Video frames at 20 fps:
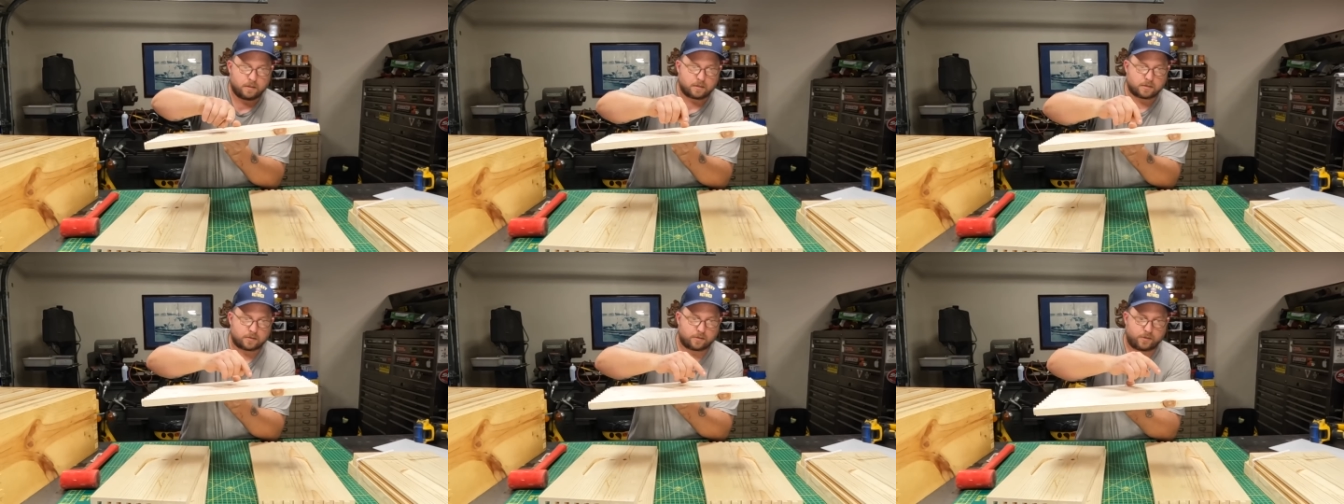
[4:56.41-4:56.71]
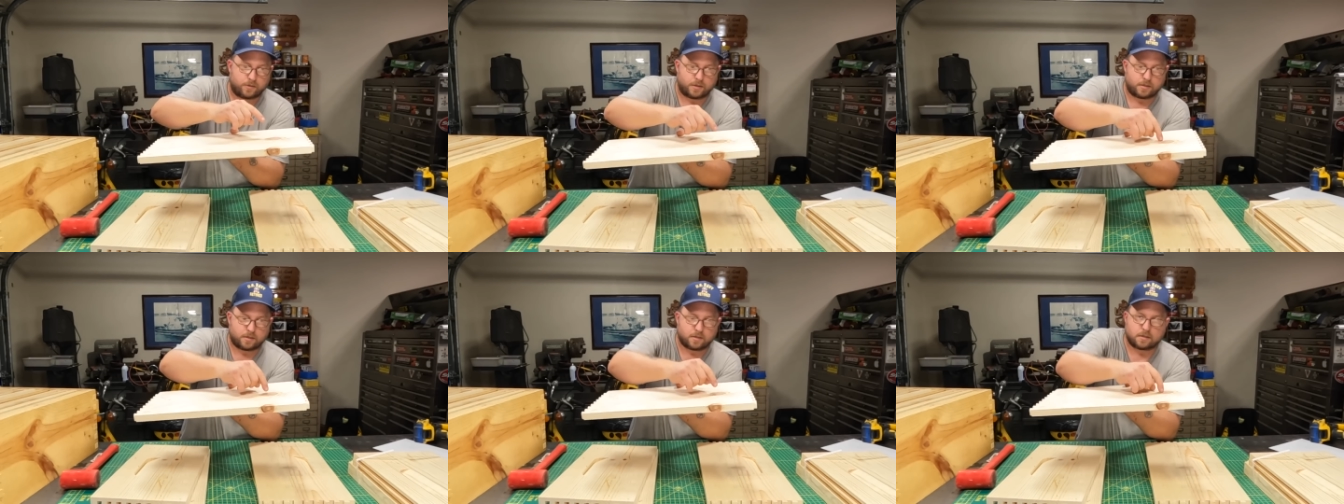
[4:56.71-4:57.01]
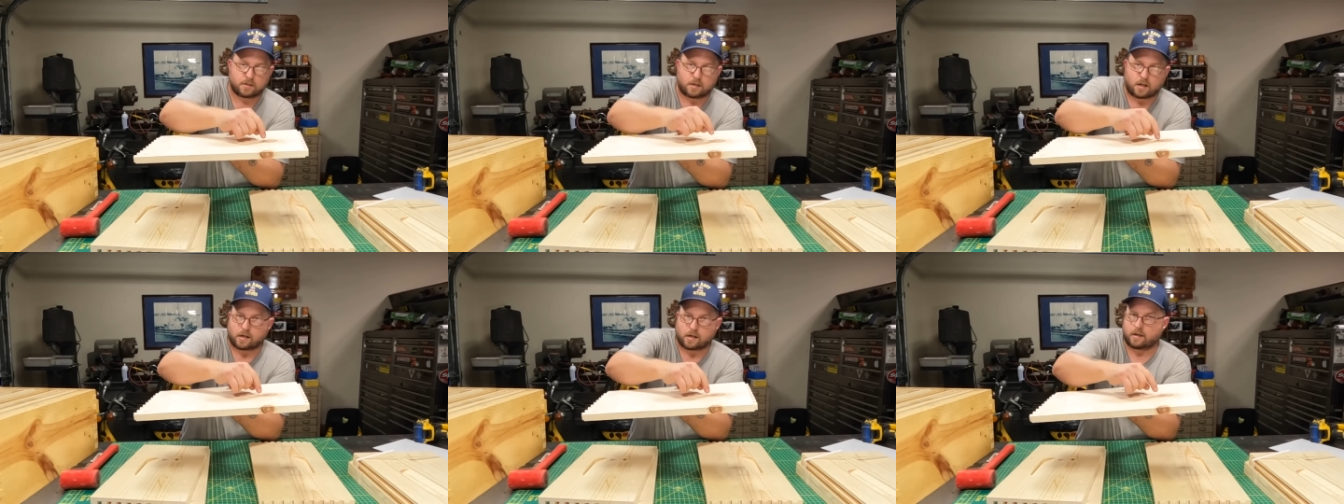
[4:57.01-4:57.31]
So this
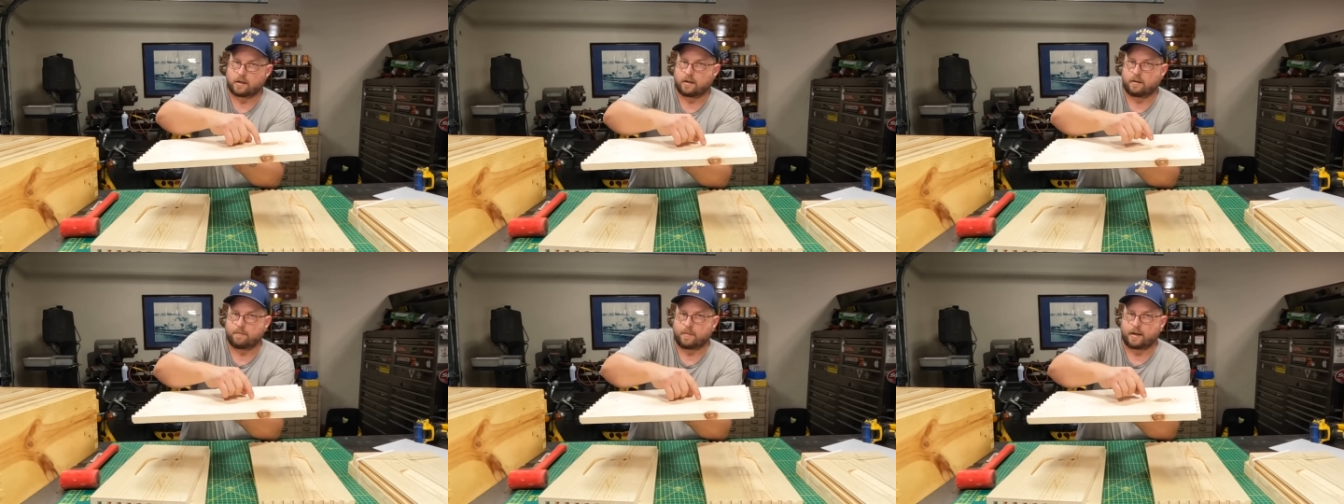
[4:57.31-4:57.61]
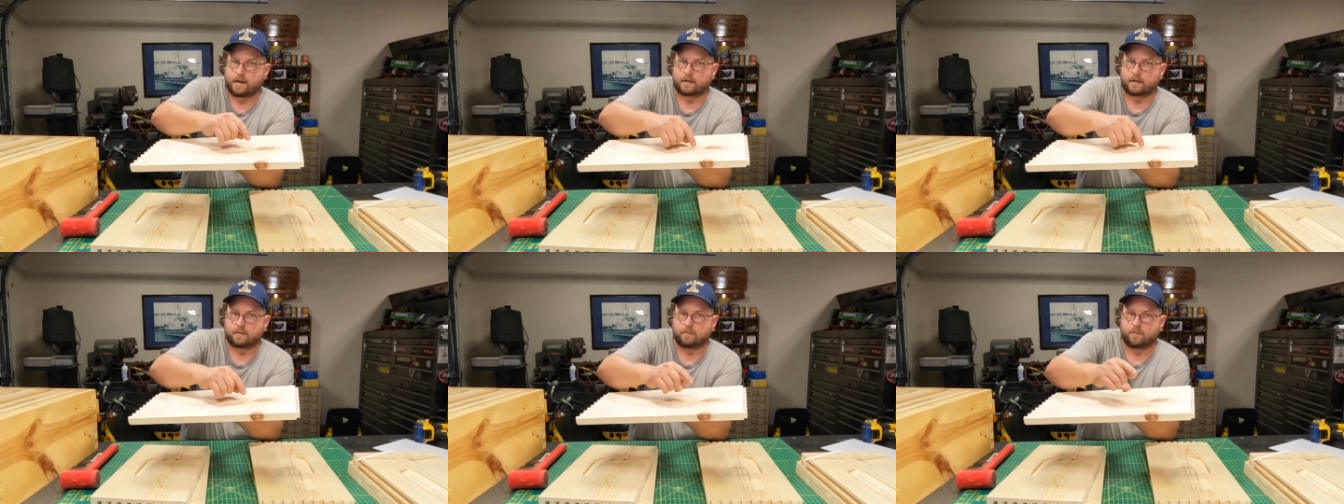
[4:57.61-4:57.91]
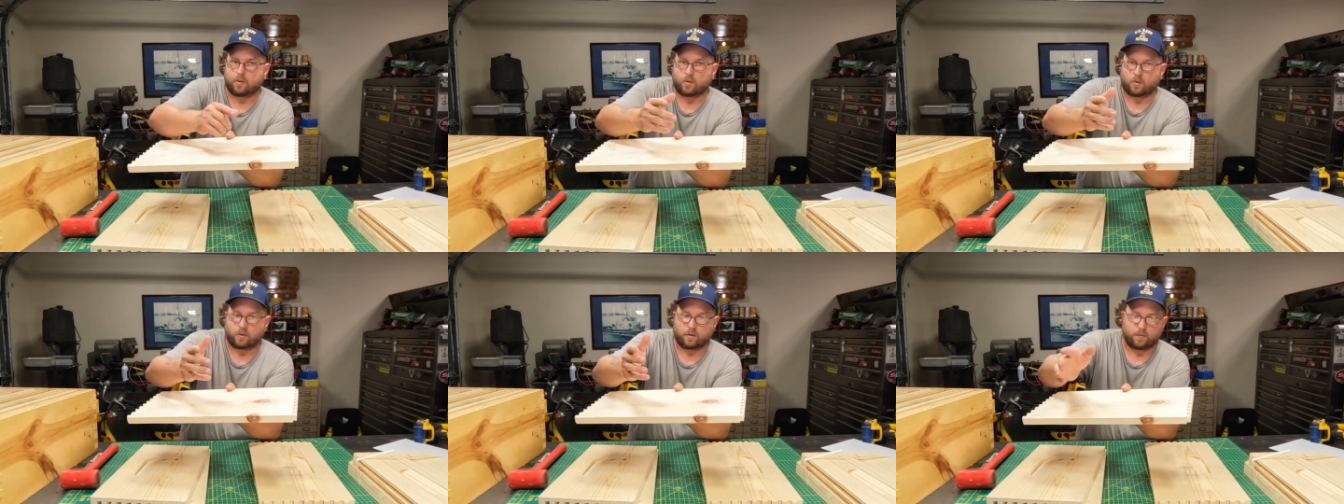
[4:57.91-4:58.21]
is not going to make the
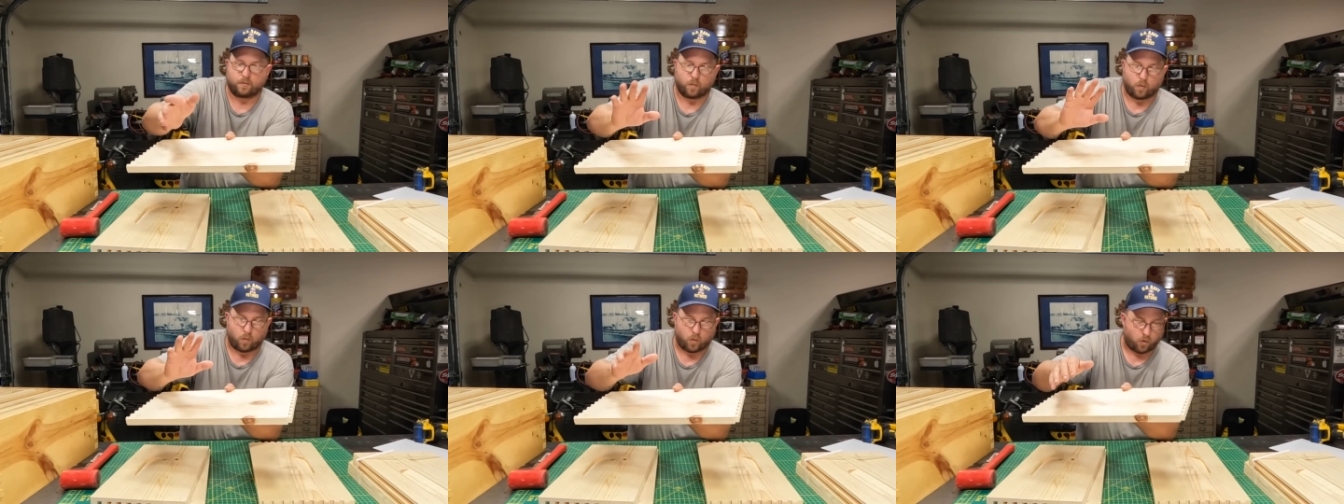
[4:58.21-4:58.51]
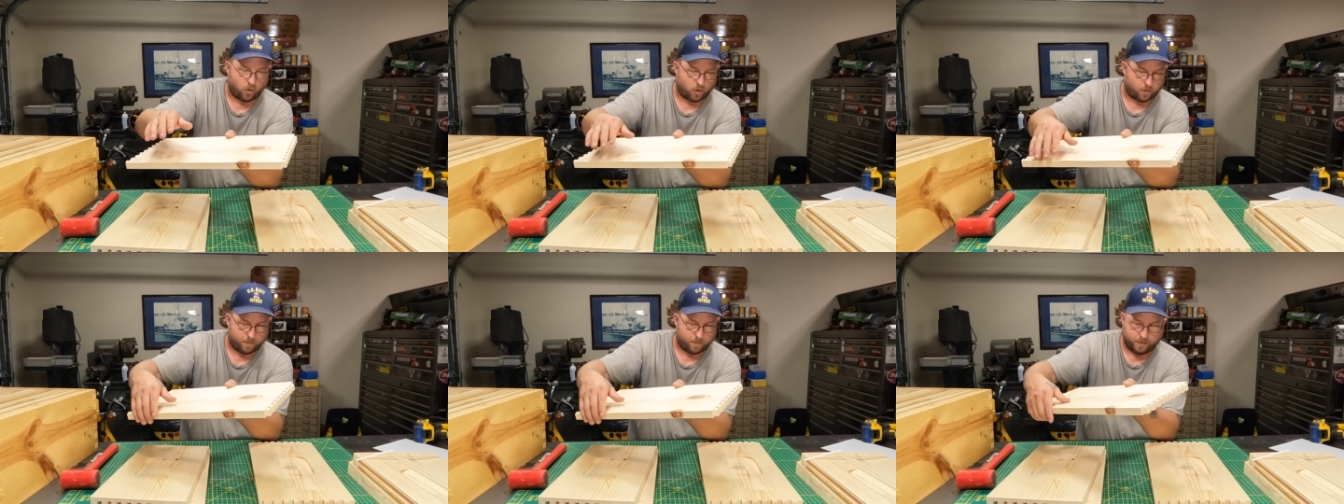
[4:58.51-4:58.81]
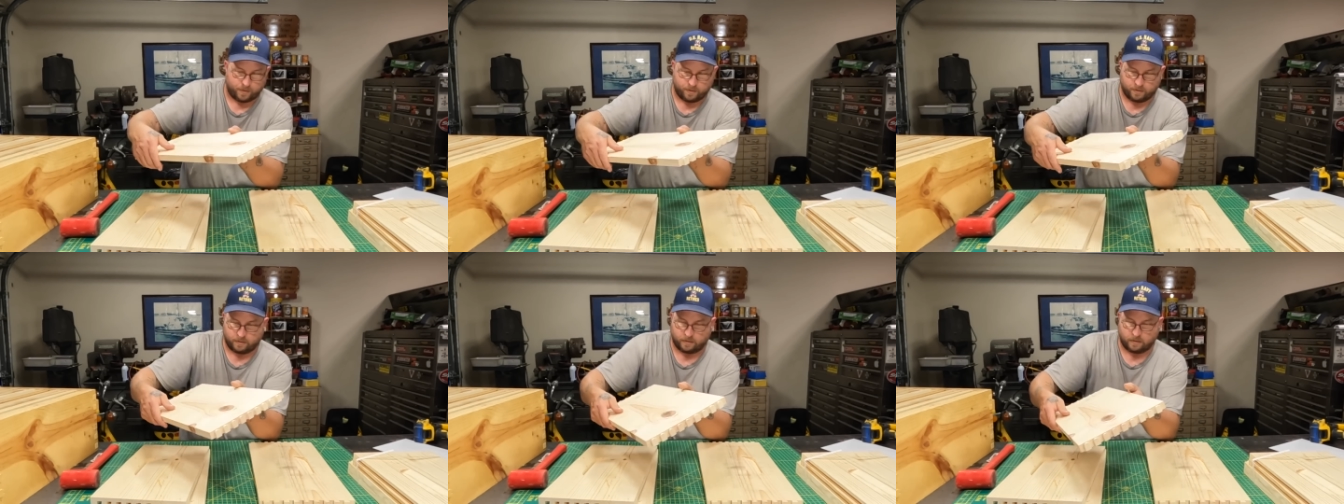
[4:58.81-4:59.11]
board warp.
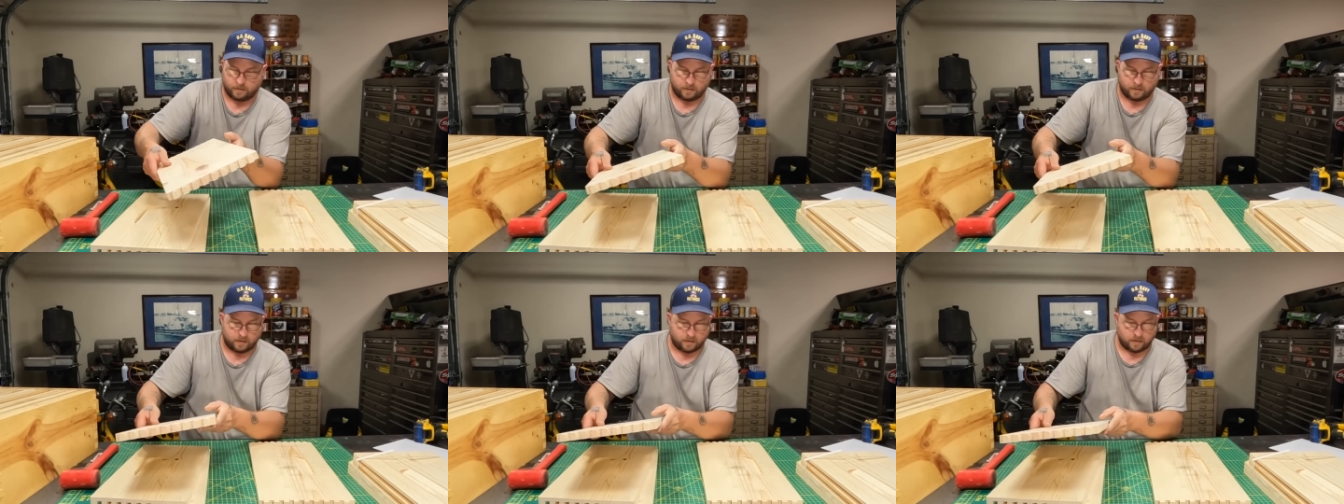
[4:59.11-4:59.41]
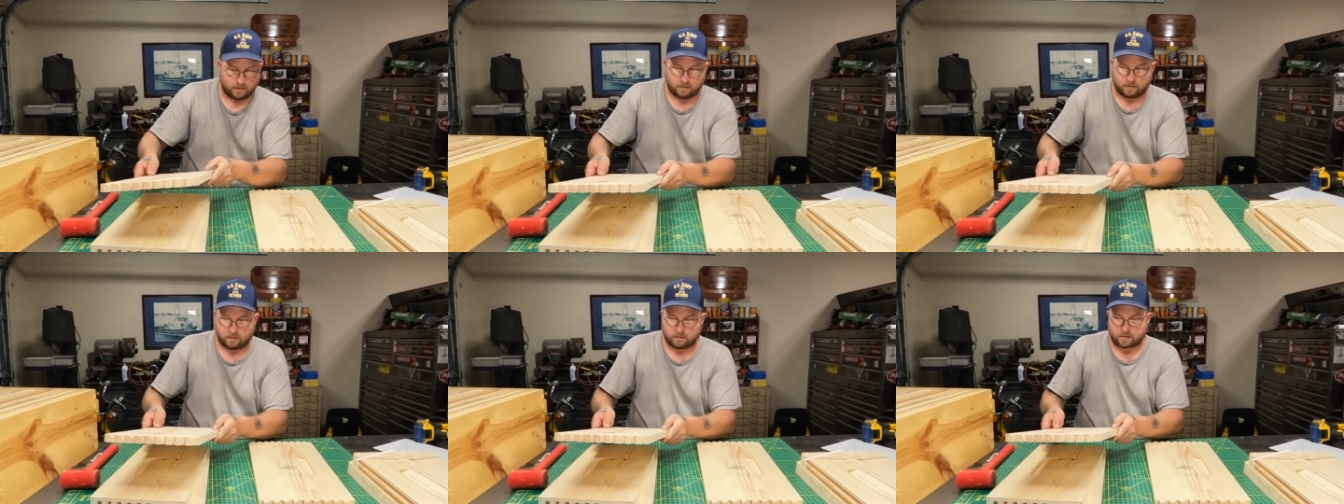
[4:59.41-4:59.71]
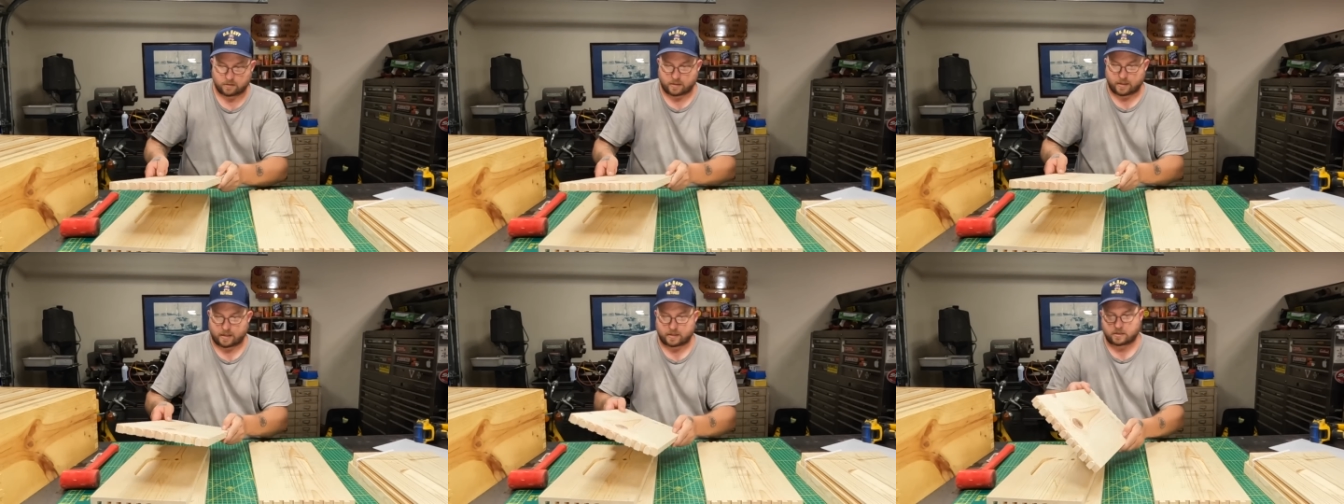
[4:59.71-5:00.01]

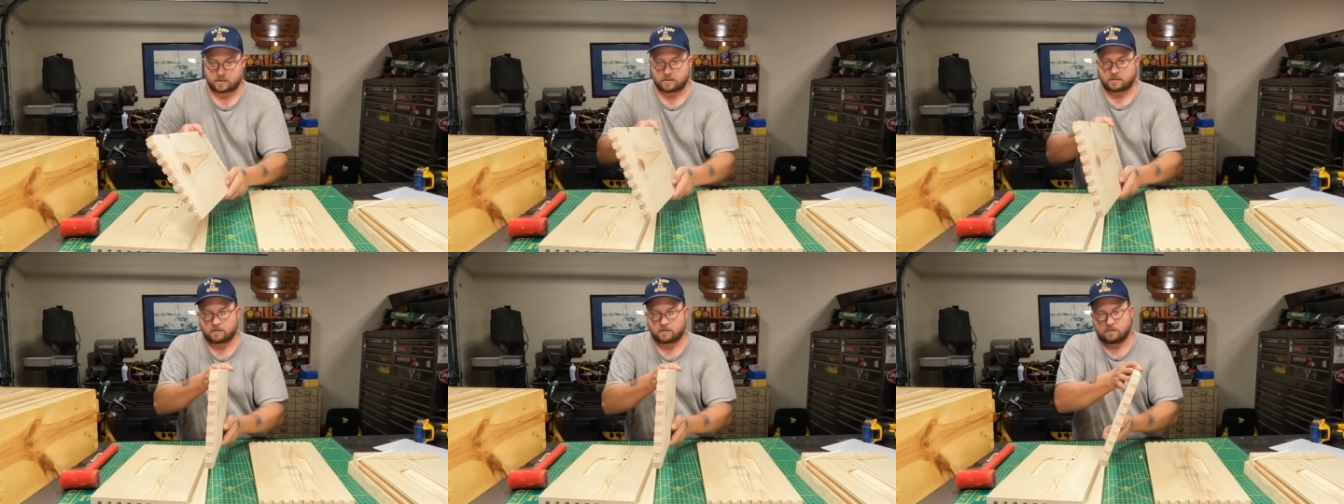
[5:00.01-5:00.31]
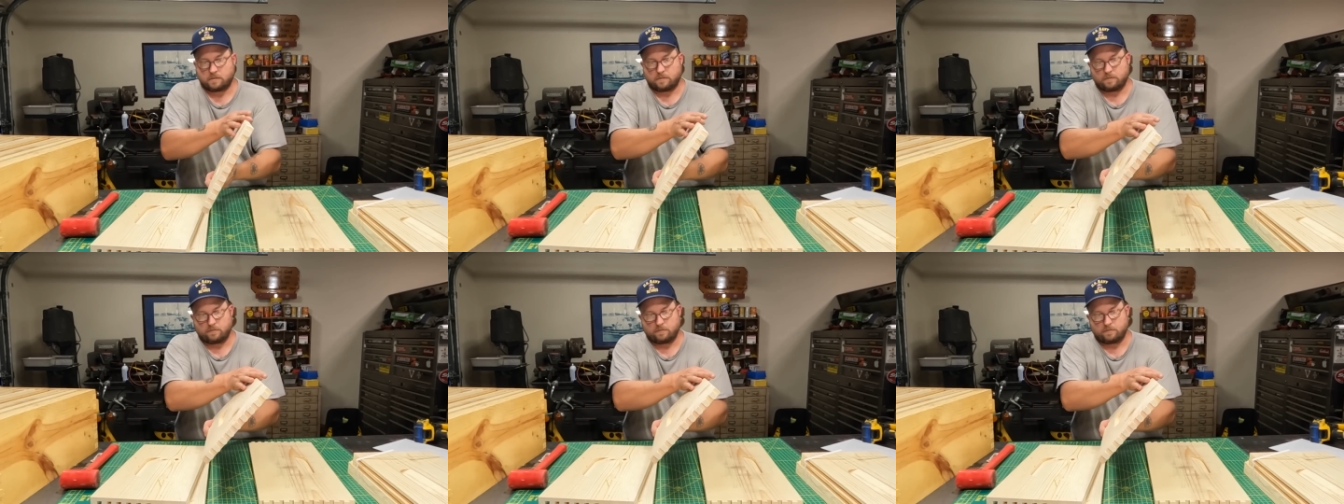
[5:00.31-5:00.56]
So that's